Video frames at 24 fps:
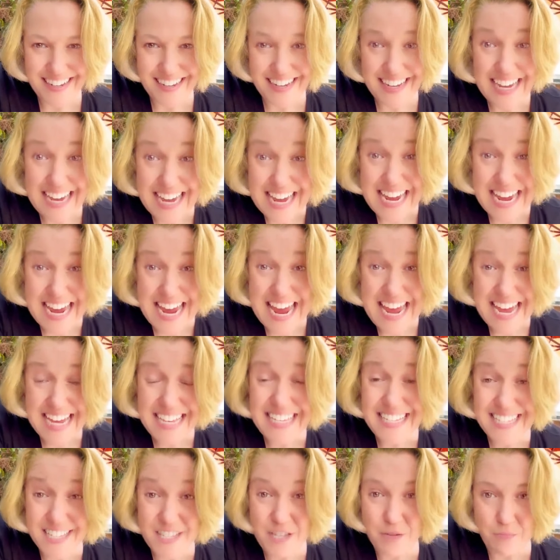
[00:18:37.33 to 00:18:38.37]
He
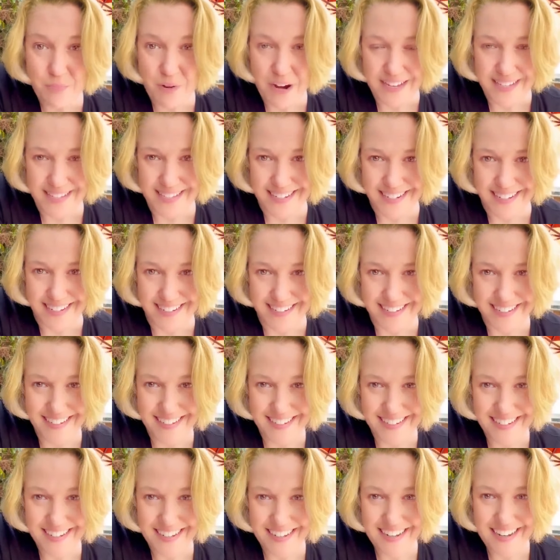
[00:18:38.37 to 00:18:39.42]
is the president,
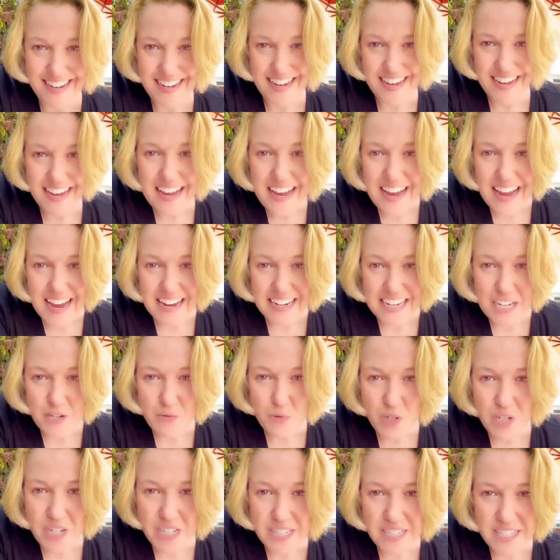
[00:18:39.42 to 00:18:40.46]
and he
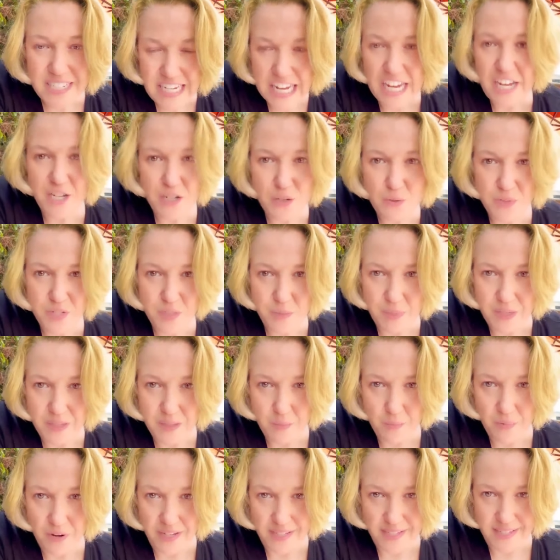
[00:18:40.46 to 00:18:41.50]
will continue to be the
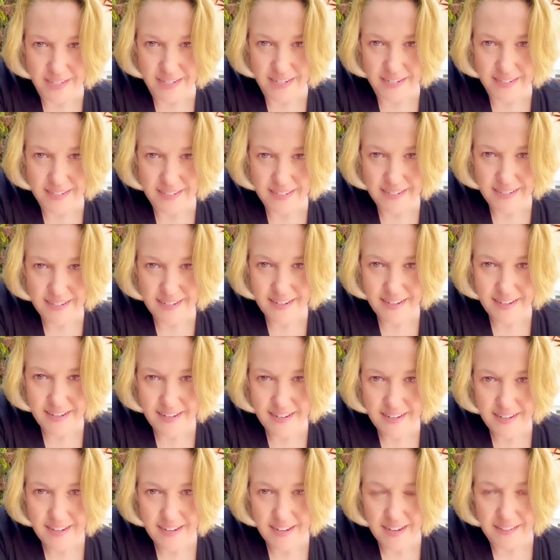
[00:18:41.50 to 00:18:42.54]
president
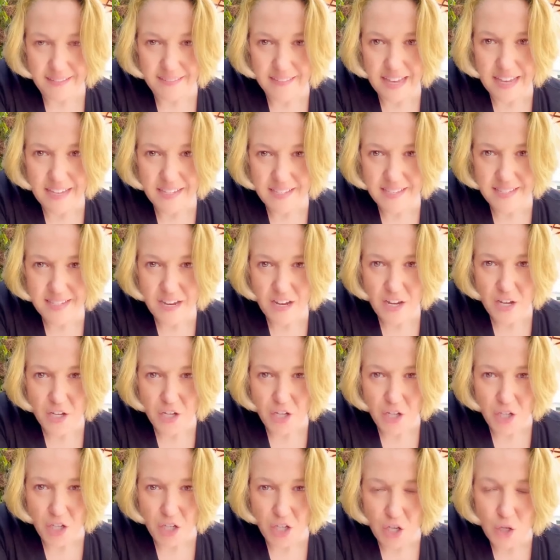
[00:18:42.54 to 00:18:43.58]
unless
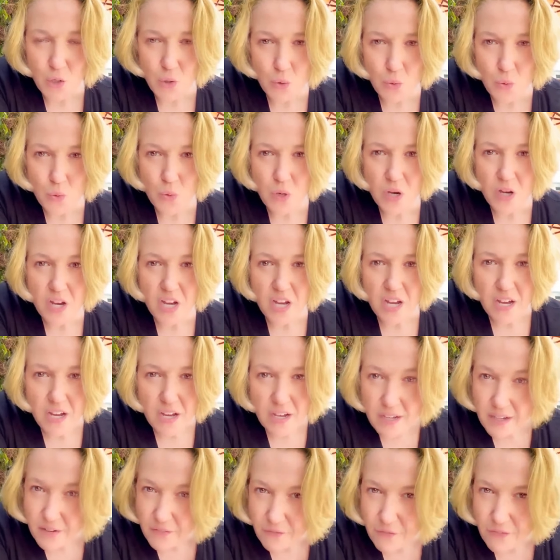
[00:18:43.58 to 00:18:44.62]
you
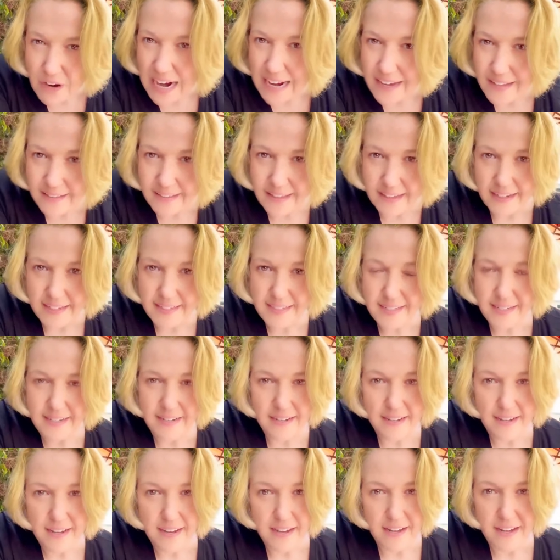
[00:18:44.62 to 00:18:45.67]
violate
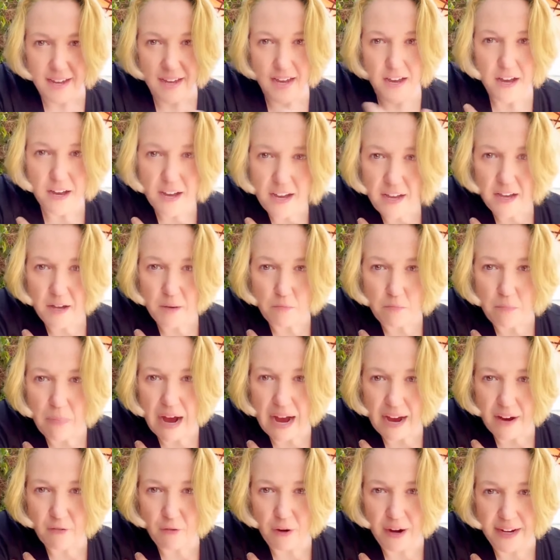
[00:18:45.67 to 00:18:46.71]

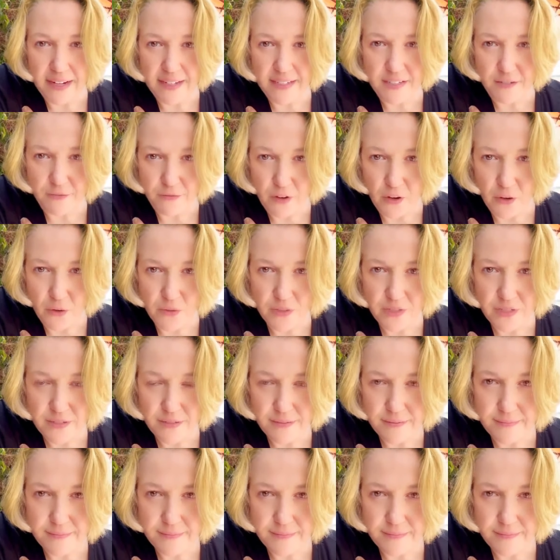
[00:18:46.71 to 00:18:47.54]
my right to vote.